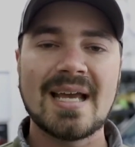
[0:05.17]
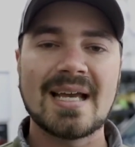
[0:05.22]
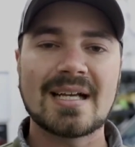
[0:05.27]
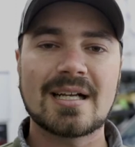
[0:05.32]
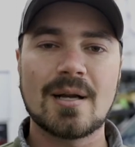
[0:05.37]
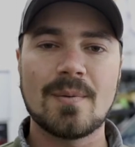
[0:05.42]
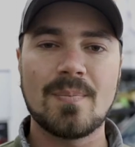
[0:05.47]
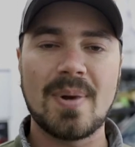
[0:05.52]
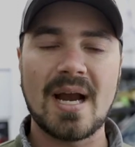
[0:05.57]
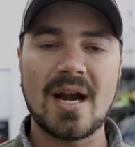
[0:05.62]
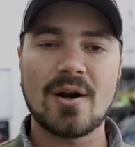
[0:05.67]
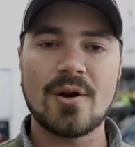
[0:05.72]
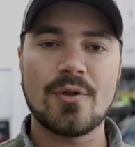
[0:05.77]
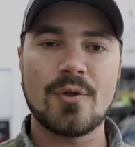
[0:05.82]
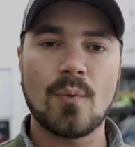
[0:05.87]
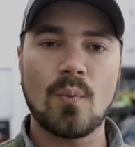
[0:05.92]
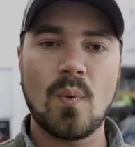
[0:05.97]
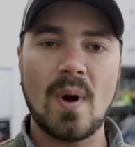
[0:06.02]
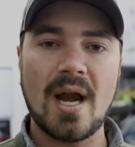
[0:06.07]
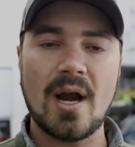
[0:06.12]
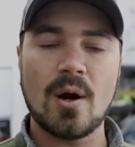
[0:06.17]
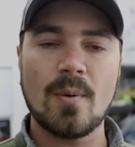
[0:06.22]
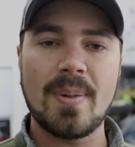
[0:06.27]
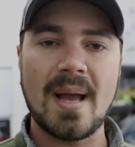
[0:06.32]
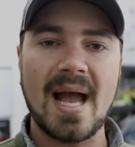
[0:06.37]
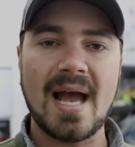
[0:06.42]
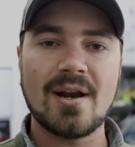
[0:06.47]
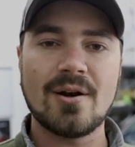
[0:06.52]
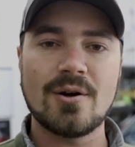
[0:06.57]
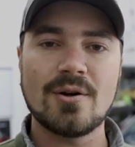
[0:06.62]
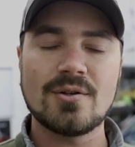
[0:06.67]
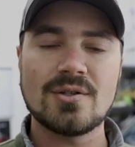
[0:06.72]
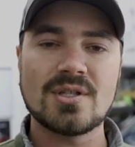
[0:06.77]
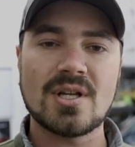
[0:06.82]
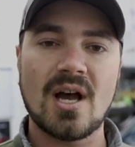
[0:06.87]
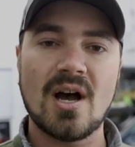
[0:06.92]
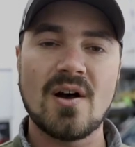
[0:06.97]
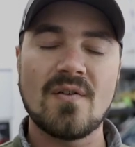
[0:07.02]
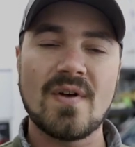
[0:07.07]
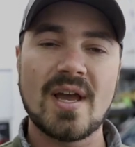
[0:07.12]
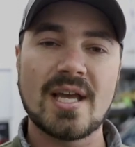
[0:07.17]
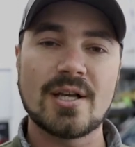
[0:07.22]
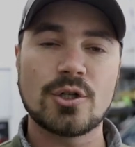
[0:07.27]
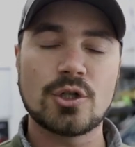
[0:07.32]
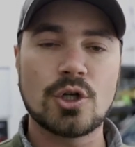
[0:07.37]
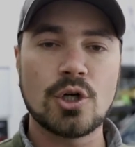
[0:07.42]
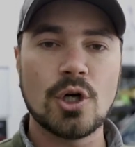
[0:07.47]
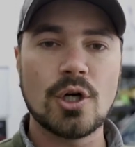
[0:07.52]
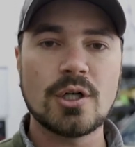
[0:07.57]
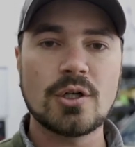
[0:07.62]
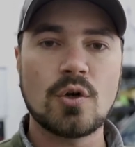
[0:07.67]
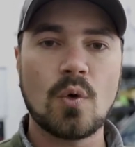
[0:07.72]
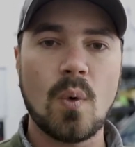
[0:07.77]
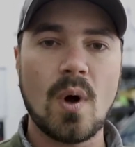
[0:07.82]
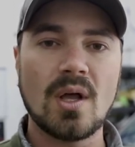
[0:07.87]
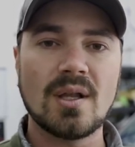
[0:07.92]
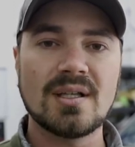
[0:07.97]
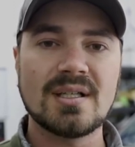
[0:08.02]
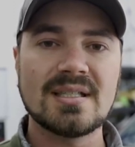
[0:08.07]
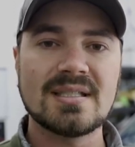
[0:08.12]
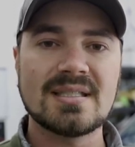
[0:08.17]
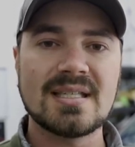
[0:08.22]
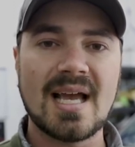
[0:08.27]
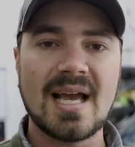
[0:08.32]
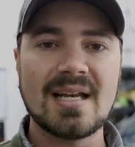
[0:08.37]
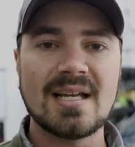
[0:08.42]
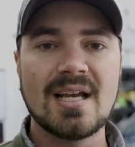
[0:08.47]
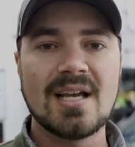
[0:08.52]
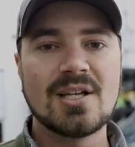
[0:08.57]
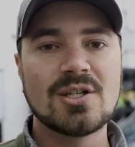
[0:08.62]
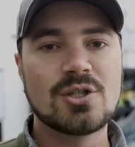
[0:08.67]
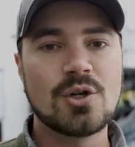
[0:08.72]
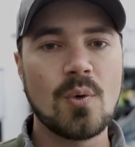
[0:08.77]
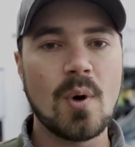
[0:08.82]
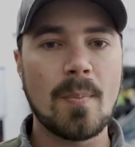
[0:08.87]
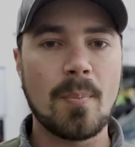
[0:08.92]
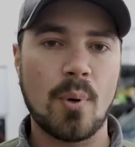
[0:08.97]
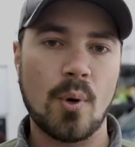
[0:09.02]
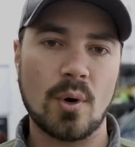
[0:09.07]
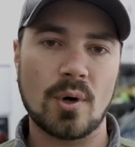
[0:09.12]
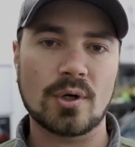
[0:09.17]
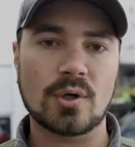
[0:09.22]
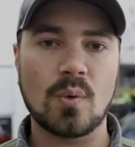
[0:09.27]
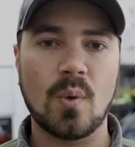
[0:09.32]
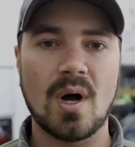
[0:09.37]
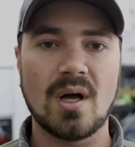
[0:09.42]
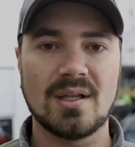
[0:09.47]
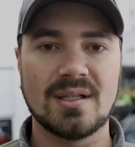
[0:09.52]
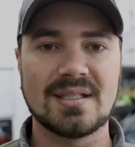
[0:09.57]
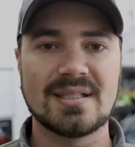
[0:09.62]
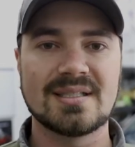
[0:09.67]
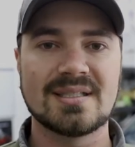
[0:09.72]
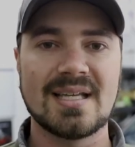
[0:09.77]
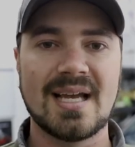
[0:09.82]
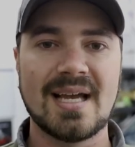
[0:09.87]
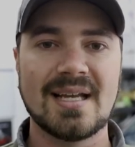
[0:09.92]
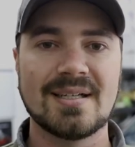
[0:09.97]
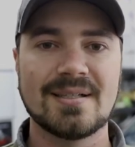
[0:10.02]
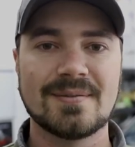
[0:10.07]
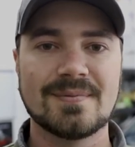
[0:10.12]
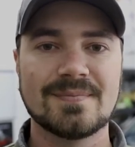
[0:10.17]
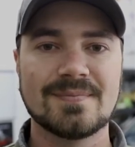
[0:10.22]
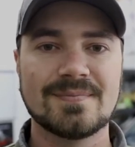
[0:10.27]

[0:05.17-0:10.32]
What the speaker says: and compare the wear patterns of a good quality set to a poor quality set.